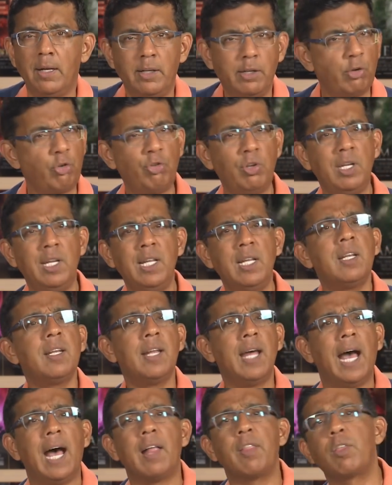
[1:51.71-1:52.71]
does she need an
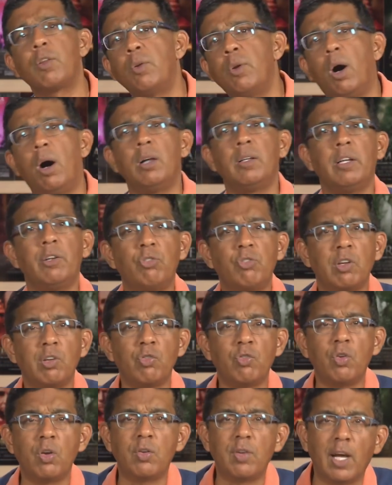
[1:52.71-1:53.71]

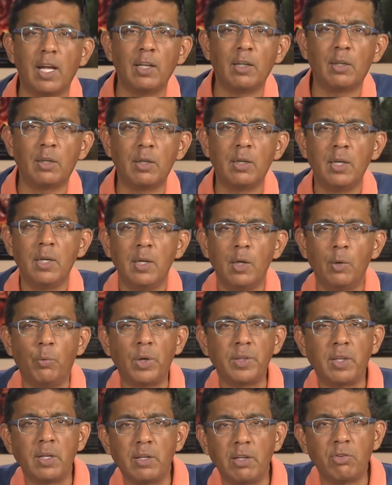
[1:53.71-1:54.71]
ethnologist to tell her
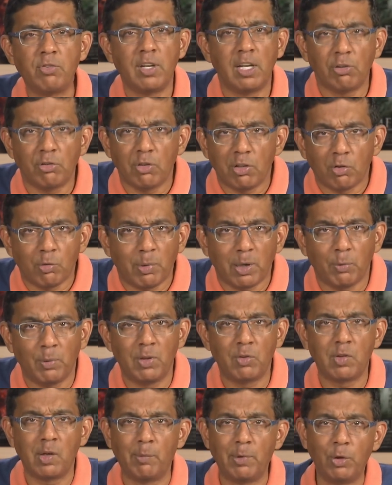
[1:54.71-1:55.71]
what the distinction is
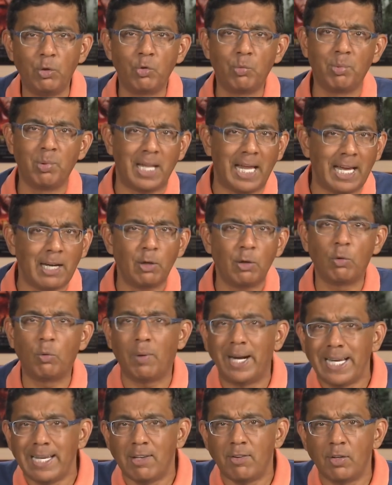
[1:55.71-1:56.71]
between someone who's black or
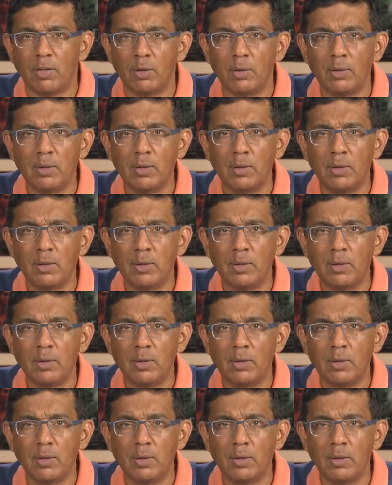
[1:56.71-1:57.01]
white?